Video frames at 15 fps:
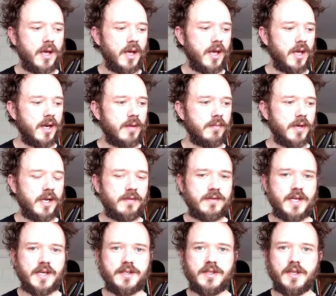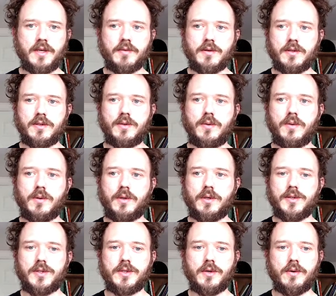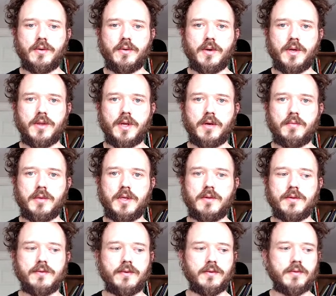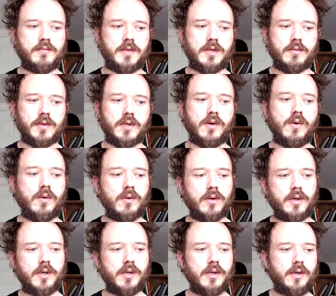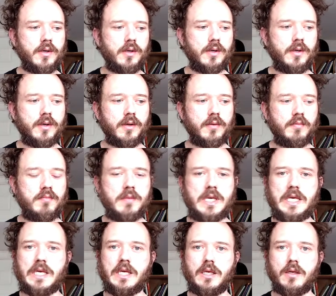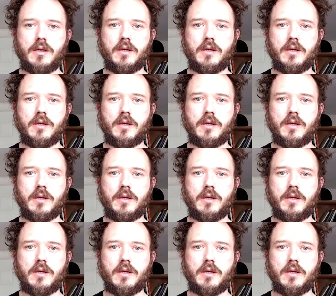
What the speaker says: And I'm kind of testing out the tool, so I thought it'd be useful for me to record me